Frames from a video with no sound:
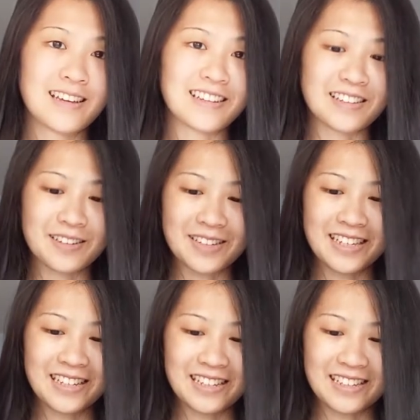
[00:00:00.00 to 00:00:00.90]
A little
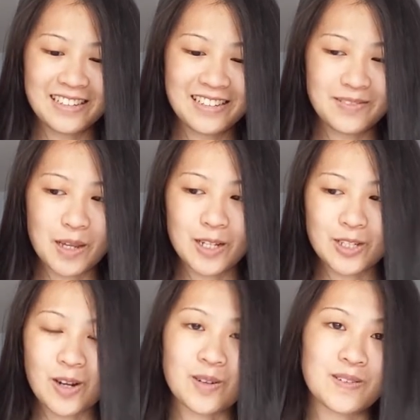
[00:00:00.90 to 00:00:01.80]
kitty. And
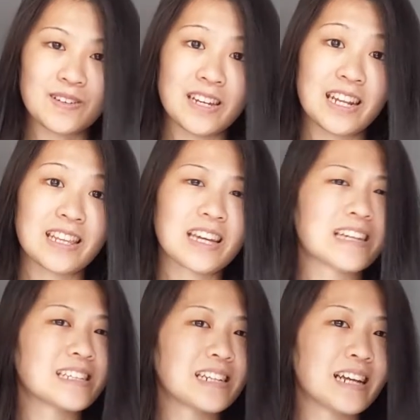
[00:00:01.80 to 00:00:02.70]
charcoal. And I think
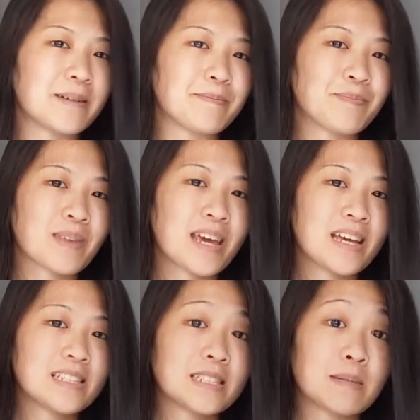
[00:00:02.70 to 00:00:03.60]
I did
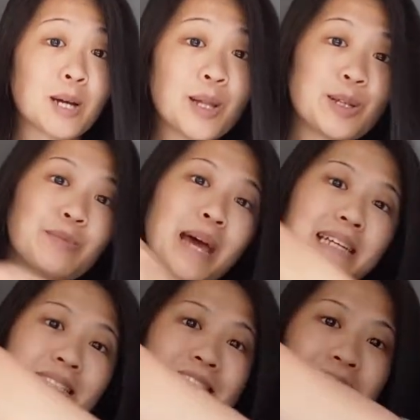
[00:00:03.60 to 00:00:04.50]
some colored
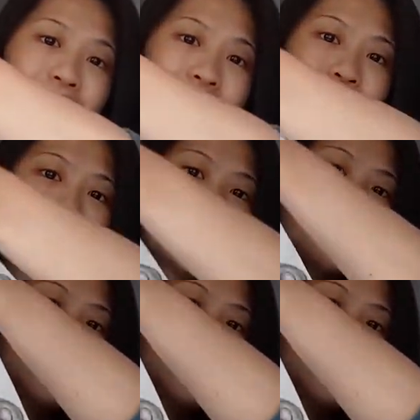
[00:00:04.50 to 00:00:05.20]
pastels with it